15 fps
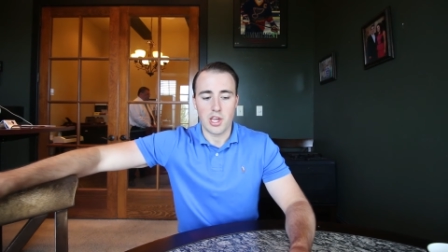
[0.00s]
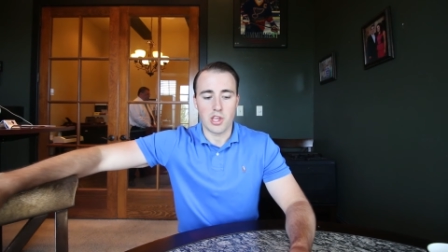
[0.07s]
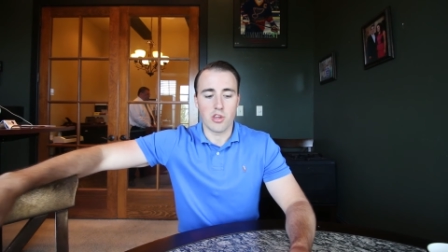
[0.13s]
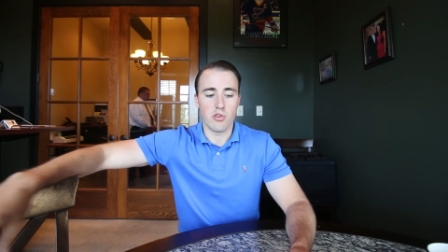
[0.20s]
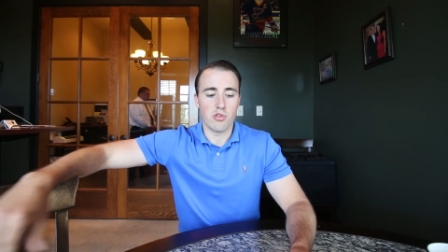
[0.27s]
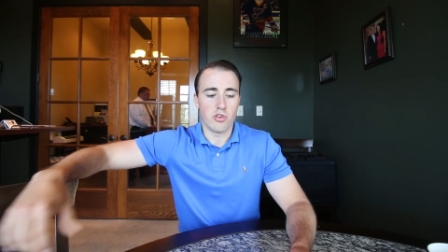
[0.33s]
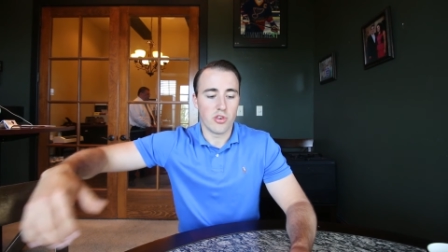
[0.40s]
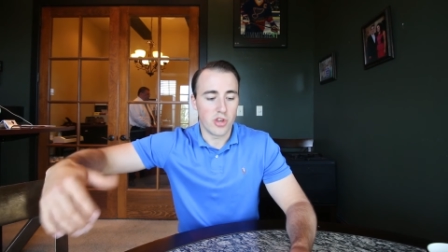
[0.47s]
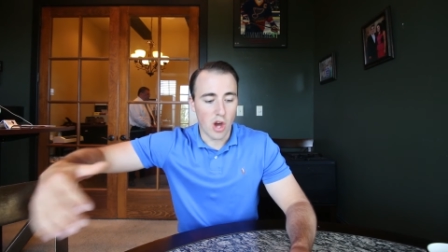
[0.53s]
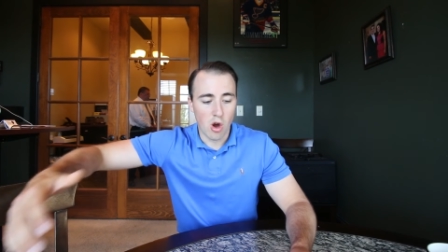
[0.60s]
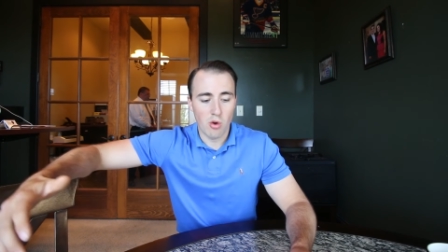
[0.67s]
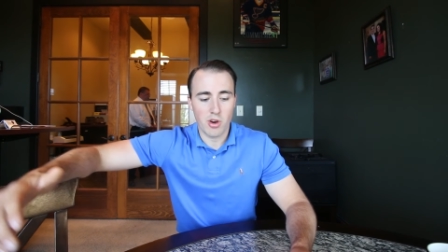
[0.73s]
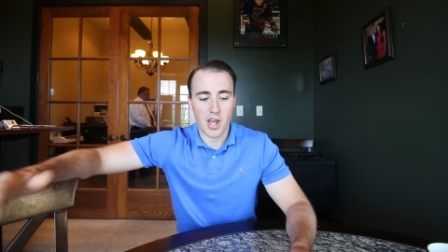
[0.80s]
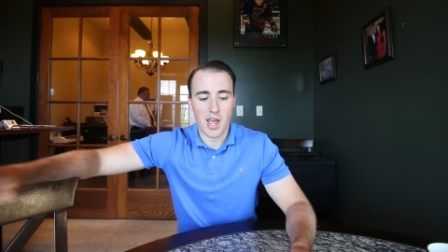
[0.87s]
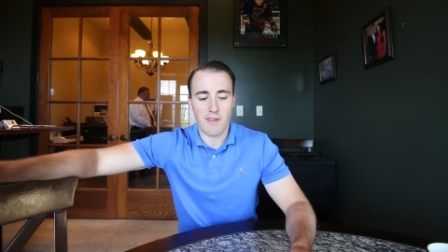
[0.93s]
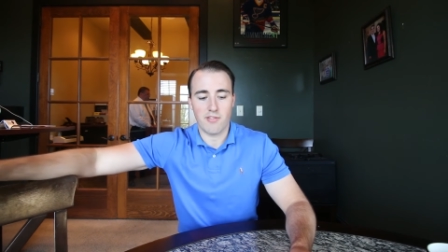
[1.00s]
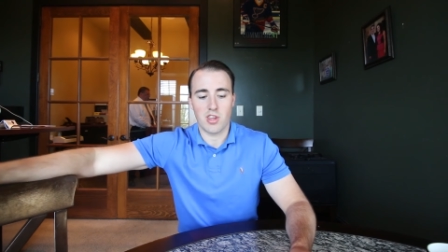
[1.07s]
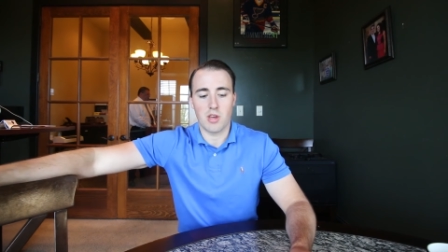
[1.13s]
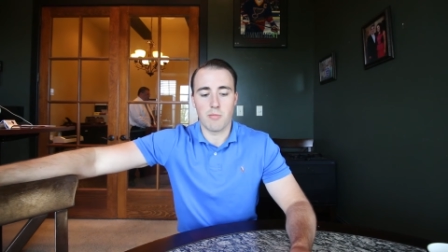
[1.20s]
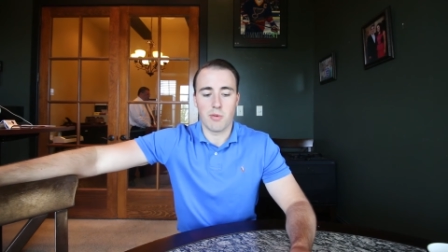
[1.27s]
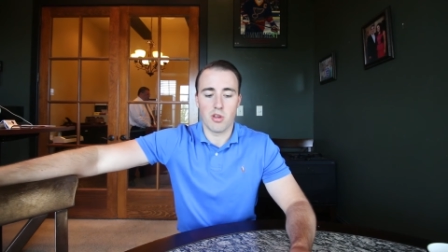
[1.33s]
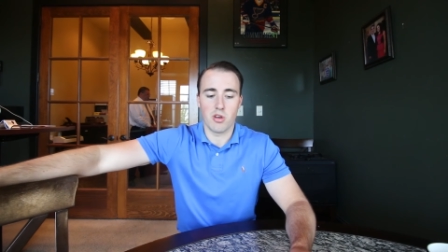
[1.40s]
You don't have
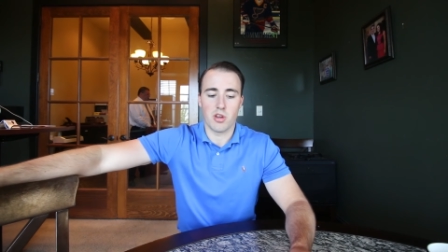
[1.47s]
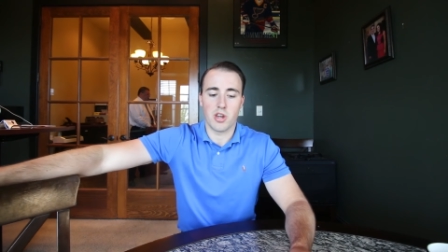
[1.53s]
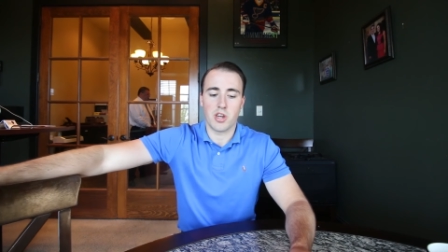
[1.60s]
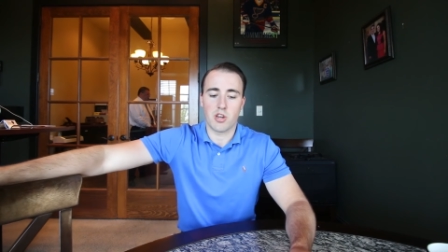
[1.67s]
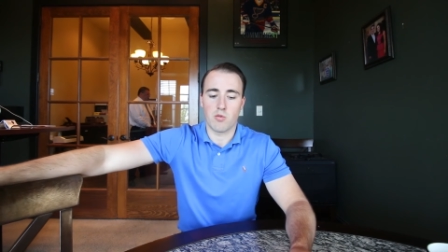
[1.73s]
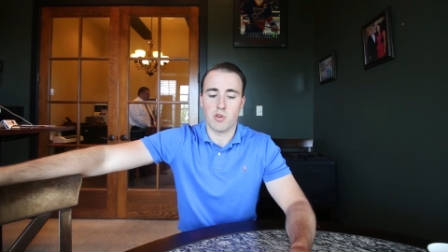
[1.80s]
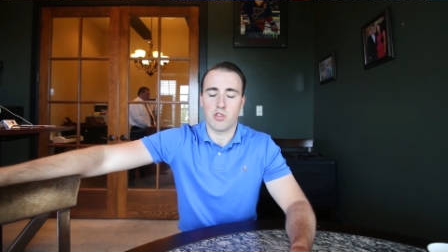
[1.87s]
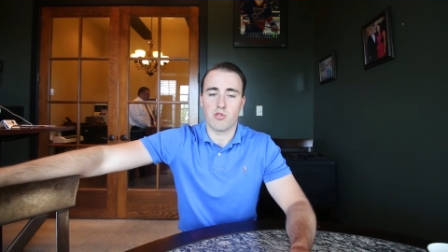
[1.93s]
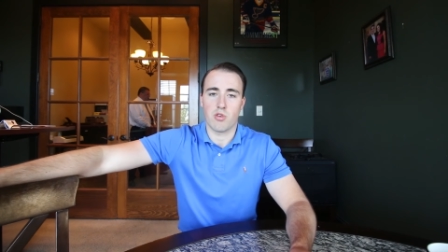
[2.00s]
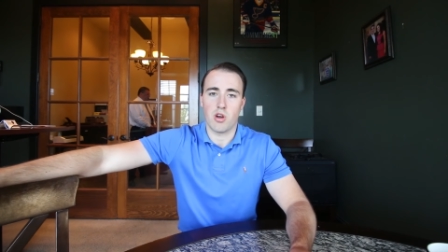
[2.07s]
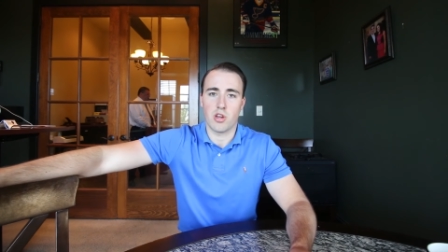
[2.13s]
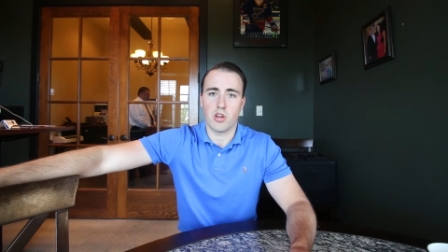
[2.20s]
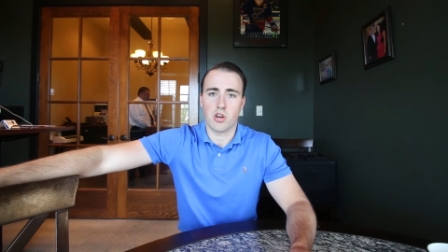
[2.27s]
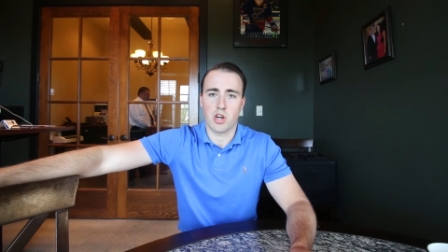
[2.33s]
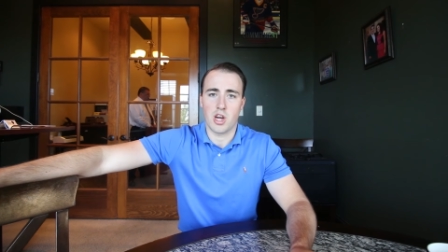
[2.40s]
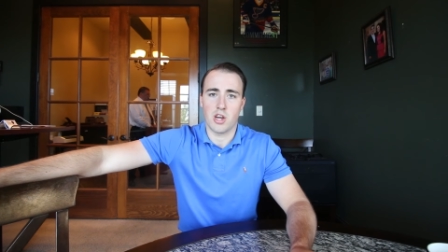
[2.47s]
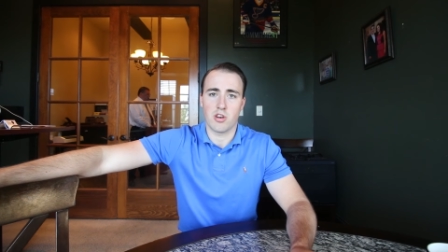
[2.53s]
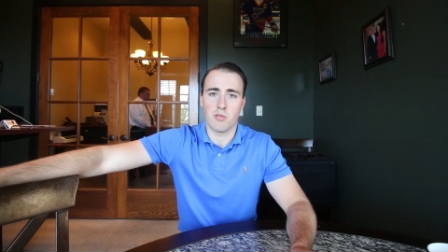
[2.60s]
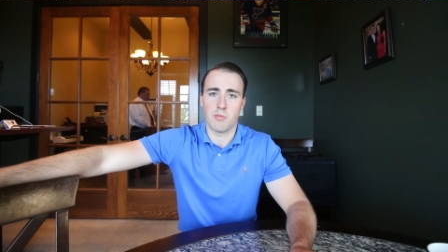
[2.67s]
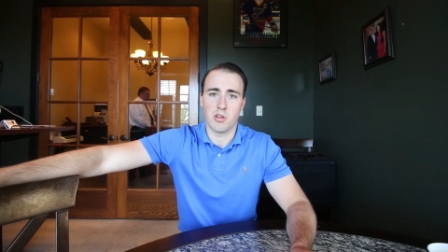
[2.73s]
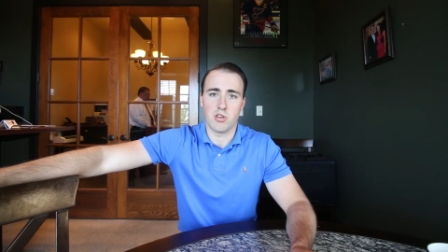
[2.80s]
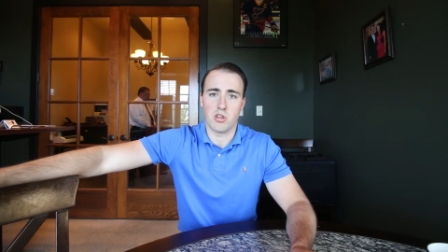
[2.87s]
the ability to withdraw your
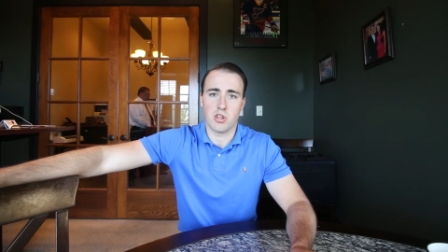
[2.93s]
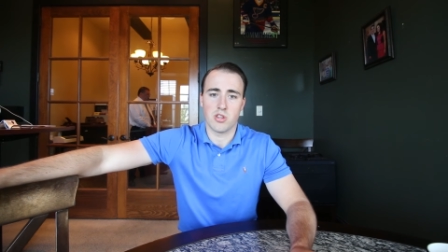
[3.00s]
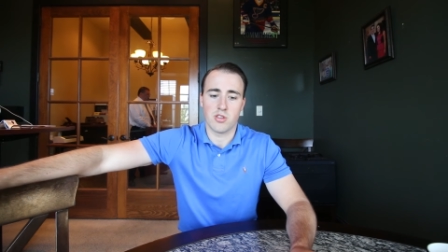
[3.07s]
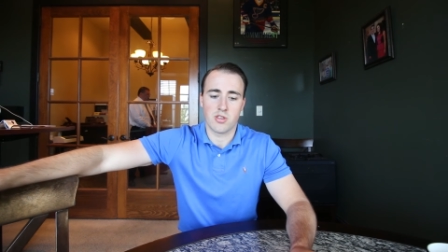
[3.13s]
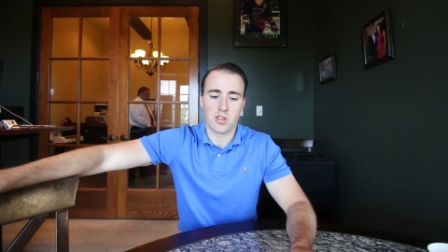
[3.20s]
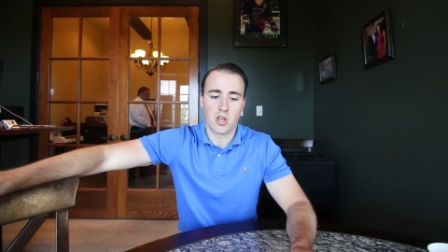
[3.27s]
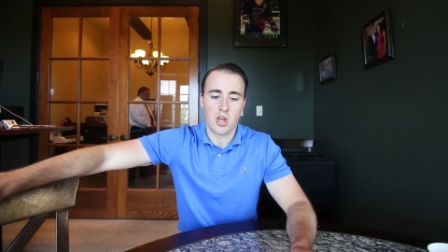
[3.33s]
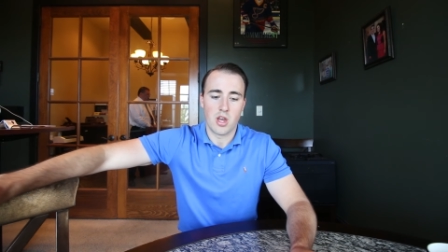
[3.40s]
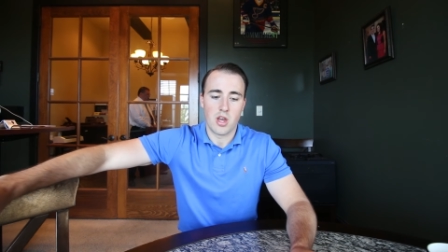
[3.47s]
contributions